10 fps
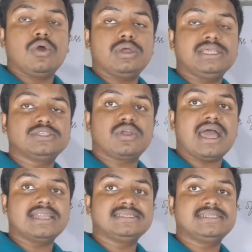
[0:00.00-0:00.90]
his or
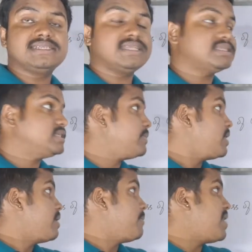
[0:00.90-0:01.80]
her citizenship,
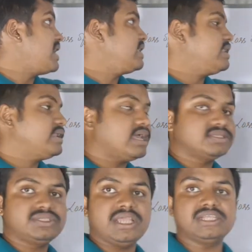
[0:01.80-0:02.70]
by
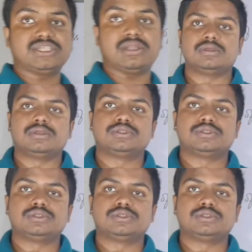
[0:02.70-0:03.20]
renunciation.